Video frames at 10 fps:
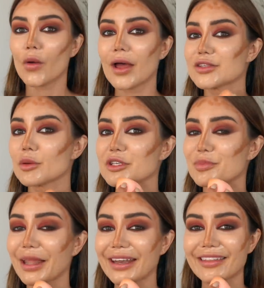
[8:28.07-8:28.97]
Right, so I'm
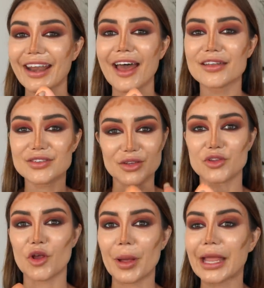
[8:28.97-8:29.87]
just blending that out. So
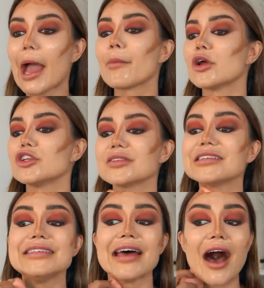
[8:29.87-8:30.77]
sorry, my camera
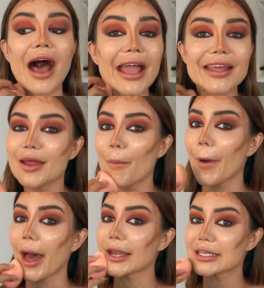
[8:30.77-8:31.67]
just died,
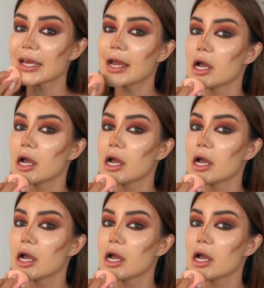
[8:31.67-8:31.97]
but